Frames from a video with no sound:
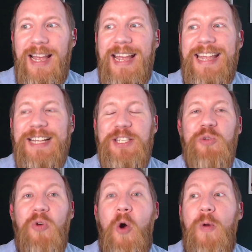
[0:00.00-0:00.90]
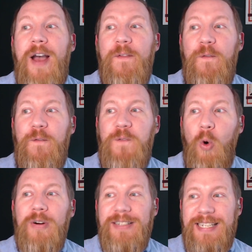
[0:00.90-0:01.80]
he's thrown
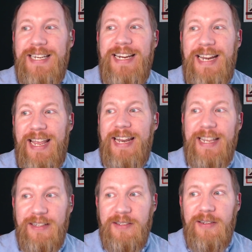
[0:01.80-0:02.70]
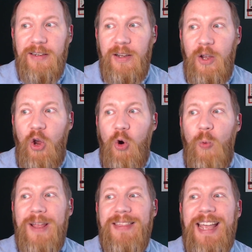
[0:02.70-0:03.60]
14 innings
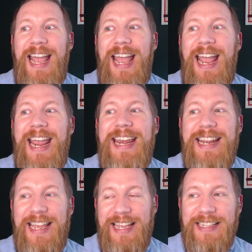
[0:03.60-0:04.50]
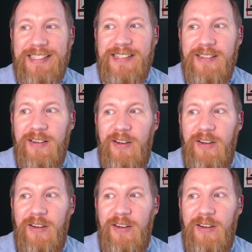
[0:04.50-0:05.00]
with 8 hits,